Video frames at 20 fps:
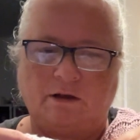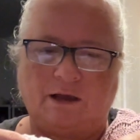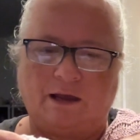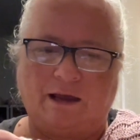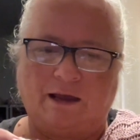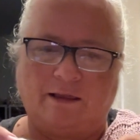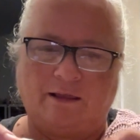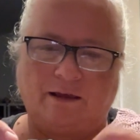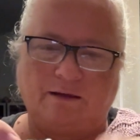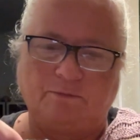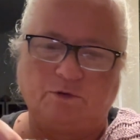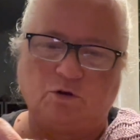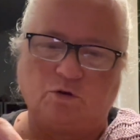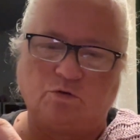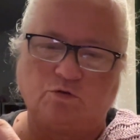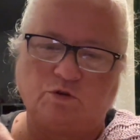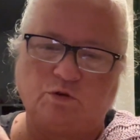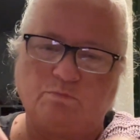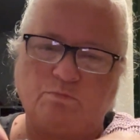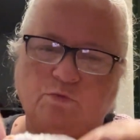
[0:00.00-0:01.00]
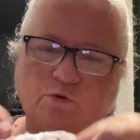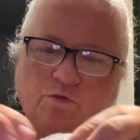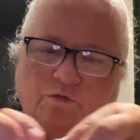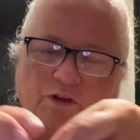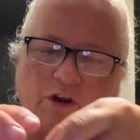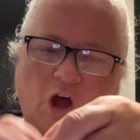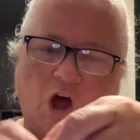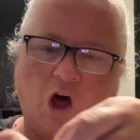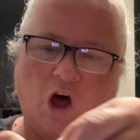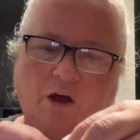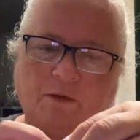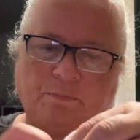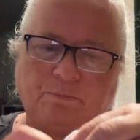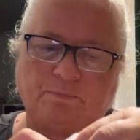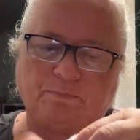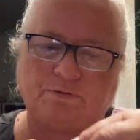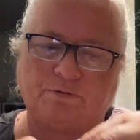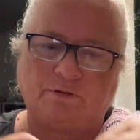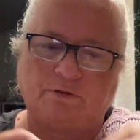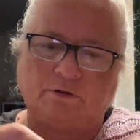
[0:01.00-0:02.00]
and I'm going to move it
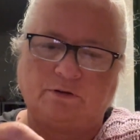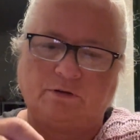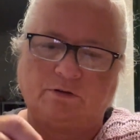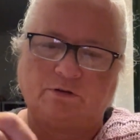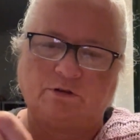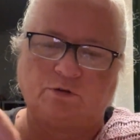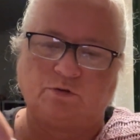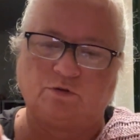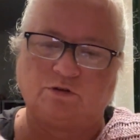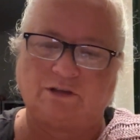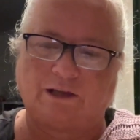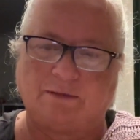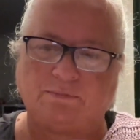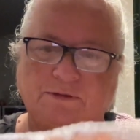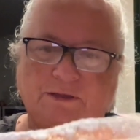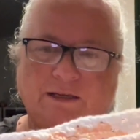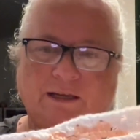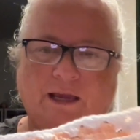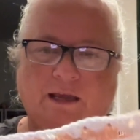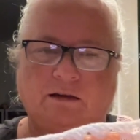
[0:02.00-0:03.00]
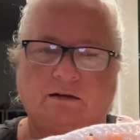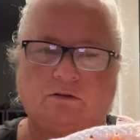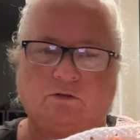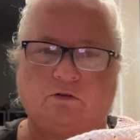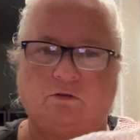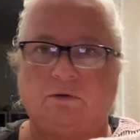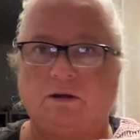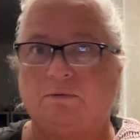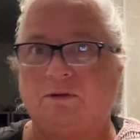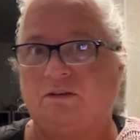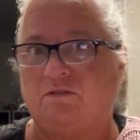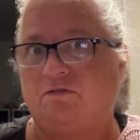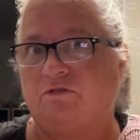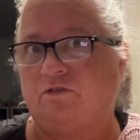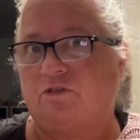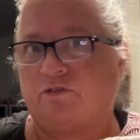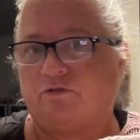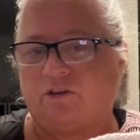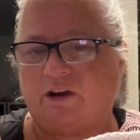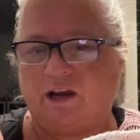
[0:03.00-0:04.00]
up 2 steps again, or maybe even
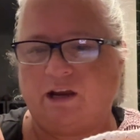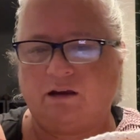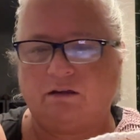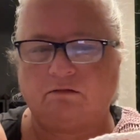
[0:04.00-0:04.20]
3,